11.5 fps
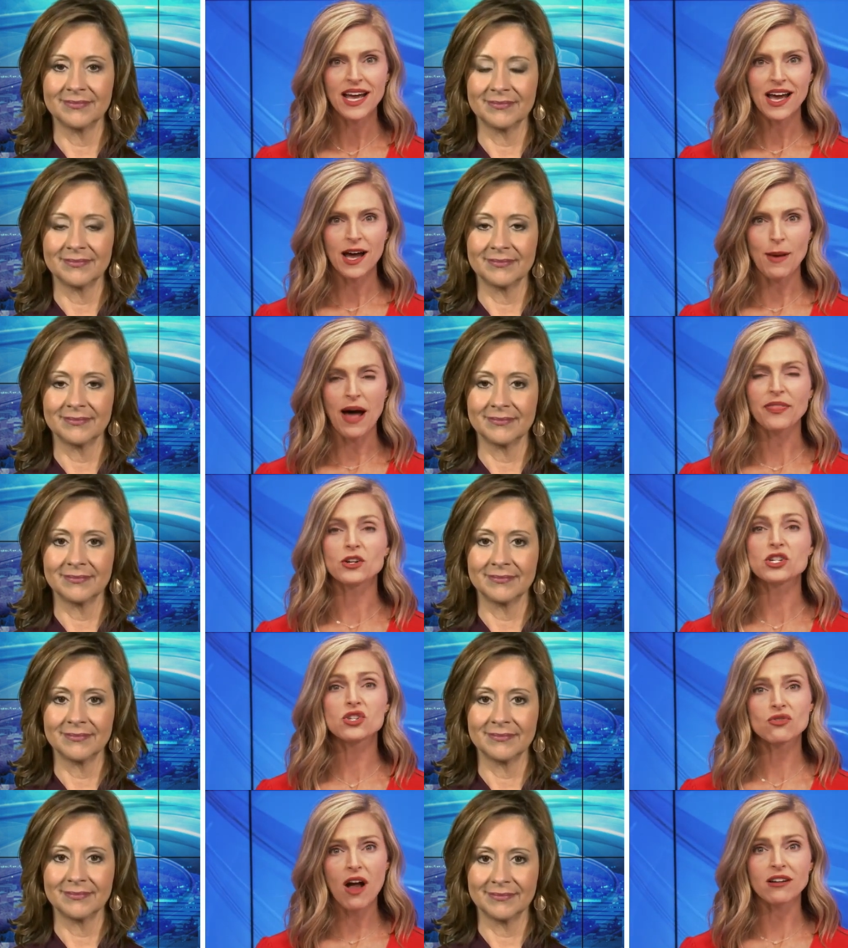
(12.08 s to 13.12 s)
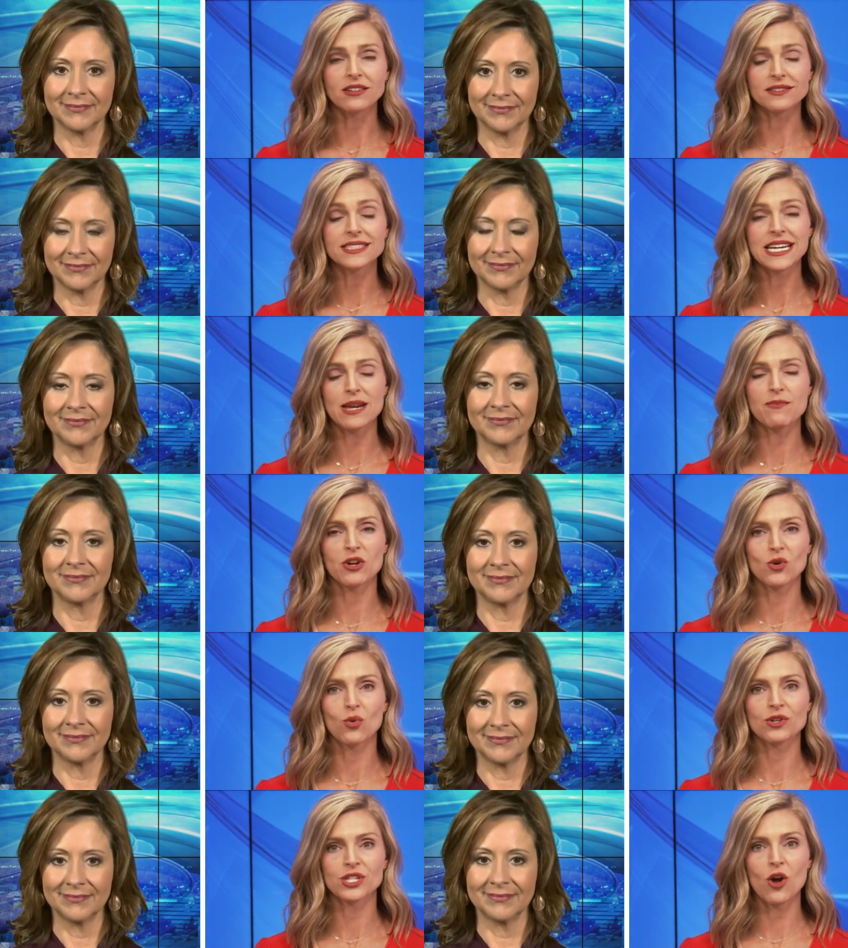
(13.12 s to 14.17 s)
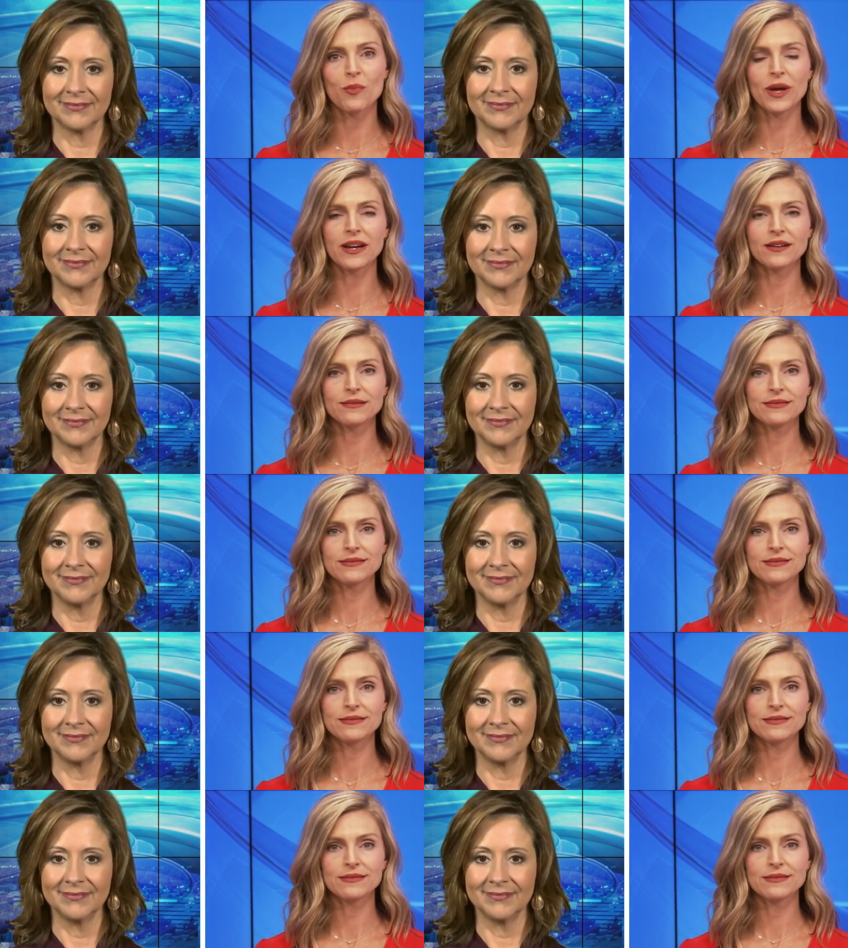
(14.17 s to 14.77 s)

Speaker 1: about their struggle to keep their doors open.